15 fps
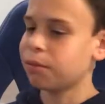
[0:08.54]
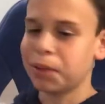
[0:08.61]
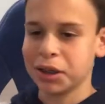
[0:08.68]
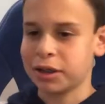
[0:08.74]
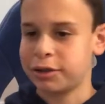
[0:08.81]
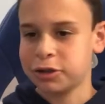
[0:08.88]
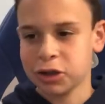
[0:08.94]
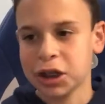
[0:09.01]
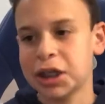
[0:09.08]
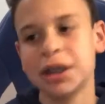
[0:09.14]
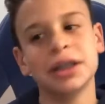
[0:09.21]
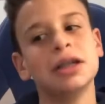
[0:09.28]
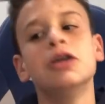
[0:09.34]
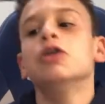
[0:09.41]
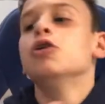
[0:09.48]
about the
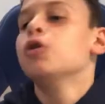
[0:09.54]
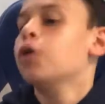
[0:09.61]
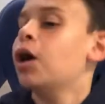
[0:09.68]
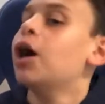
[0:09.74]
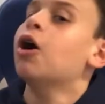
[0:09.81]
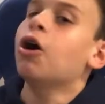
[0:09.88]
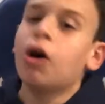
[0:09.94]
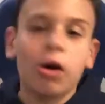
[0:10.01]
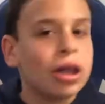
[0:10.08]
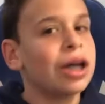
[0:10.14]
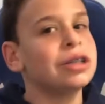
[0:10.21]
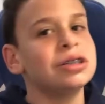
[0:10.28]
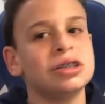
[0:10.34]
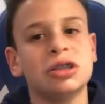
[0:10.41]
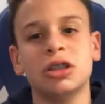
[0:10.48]
trade, all that
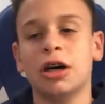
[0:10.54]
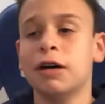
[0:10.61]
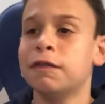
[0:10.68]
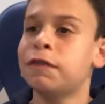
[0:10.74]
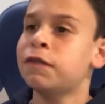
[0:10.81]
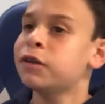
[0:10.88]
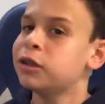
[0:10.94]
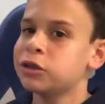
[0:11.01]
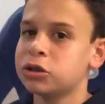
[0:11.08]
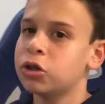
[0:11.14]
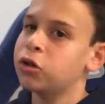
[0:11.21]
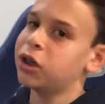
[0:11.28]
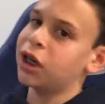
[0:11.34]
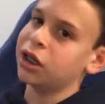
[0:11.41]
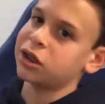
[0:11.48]
good stuff. So
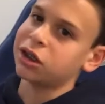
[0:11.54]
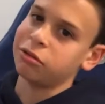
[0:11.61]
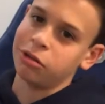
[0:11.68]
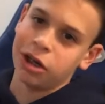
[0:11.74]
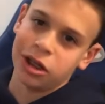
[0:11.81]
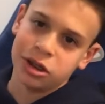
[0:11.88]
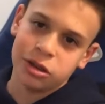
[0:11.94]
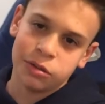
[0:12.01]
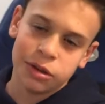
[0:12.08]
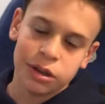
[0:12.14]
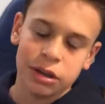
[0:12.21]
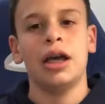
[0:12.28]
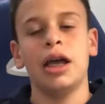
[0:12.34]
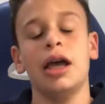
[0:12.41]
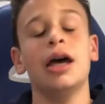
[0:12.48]
yeah, let's get right into it.
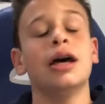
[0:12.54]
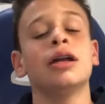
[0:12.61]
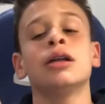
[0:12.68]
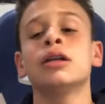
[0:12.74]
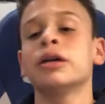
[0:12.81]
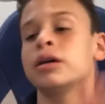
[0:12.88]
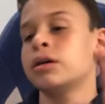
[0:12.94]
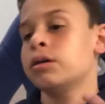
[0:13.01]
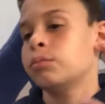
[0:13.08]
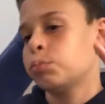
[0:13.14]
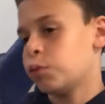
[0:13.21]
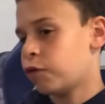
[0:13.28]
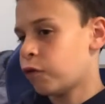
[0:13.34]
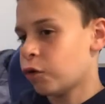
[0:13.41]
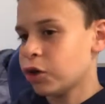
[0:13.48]
And
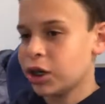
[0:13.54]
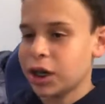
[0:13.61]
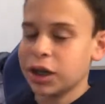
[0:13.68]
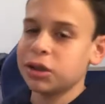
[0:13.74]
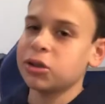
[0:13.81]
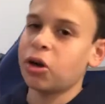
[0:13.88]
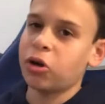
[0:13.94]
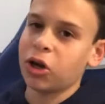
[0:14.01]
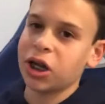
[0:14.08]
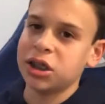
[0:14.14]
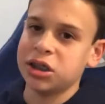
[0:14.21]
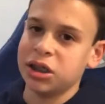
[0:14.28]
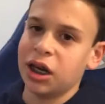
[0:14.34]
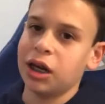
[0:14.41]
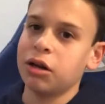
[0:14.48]
before you guys go
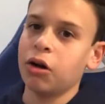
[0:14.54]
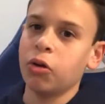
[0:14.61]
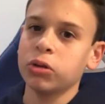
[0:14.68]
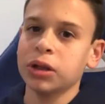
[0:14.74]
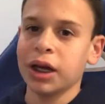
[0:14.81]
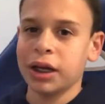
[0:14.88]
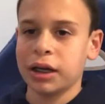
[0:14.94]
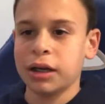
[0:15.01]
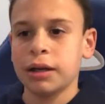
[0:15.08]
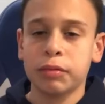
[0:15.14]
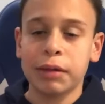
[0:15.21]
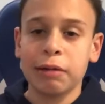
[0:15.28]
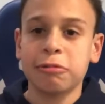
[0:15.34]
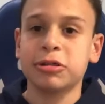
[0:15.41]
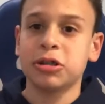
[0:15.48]
crazy, I know like for
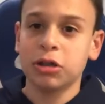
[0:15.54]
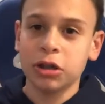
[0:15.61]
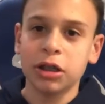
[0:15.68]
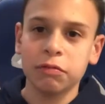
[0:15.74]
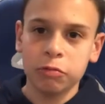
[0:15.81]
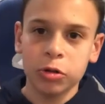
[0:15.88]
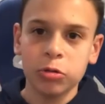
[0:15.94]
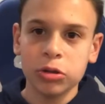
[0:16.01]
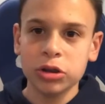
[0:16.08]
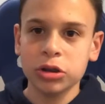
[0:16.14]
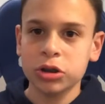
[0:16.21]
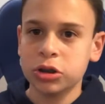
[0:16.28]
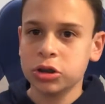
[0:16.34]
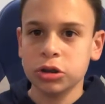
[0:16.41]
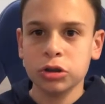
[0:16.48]
my returning
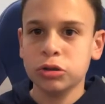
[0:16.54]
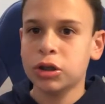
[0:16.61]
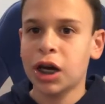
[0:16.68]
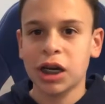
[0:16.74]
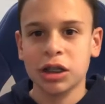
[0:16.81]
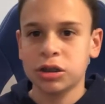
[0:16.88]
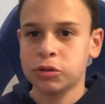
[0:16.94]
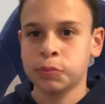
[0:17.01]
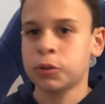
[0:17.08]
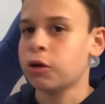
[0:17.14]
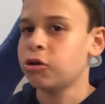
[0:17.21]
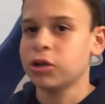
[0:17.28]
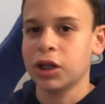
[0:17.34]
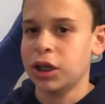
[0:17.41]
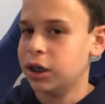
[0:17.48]
viewers, you guys are
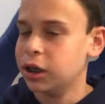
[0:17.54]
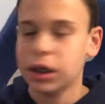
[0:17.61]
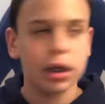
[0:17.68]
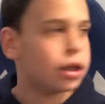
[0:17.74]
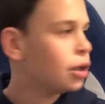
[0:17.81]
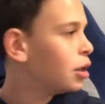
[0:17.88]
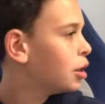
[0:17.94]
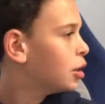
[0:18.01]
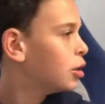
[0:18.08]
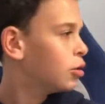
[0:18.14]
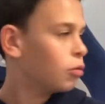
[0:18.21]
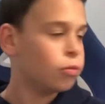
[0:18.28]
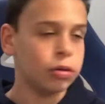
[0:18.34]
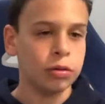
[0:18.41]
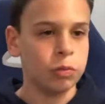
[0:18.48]
probably like,
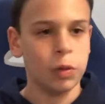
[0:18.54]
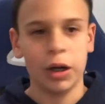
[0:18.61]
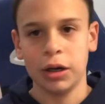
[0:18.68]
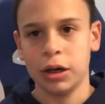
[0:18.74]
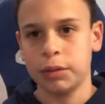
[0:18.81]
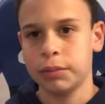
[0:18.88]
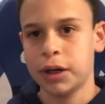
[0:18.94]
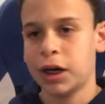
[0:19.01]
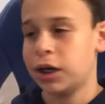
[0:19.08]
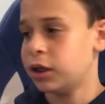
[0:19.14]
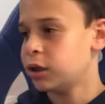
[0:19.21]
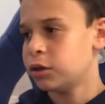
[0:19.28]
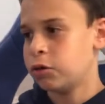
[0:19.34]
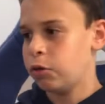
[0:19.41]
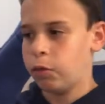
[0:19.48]
where am I?
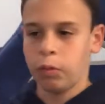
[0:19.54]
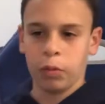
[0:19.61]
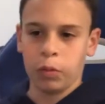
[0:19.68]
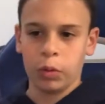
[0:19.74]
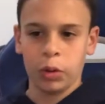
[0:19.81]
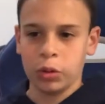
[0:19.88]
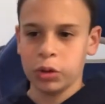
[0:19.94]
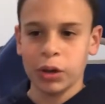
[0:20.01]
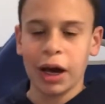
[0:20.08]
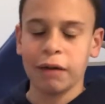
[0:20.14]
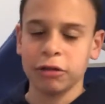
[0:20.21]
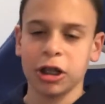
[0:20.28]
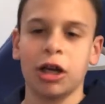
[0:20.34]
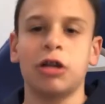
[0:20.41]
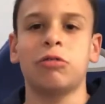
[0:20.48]
Well, you have
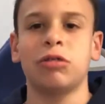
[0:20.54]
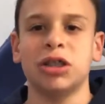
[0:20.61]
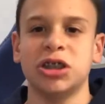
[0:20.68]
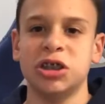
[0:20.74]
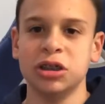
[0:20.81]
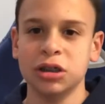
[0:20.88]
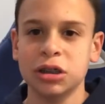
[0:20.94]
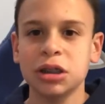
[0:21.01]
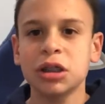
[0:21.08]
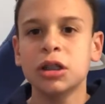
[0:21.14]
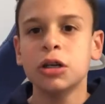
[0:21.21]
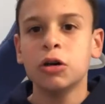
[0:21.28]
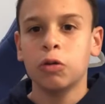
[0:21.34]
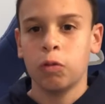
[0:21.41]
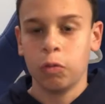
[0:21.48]
a lot of questions.
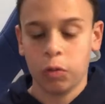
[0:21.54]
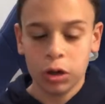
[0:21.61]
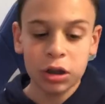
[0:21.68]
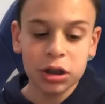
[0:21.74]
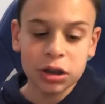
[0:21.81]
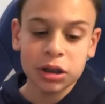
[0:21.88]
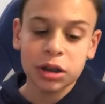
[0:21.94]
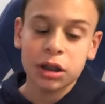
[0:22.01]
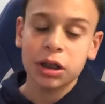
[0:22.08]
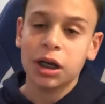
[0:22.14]
One,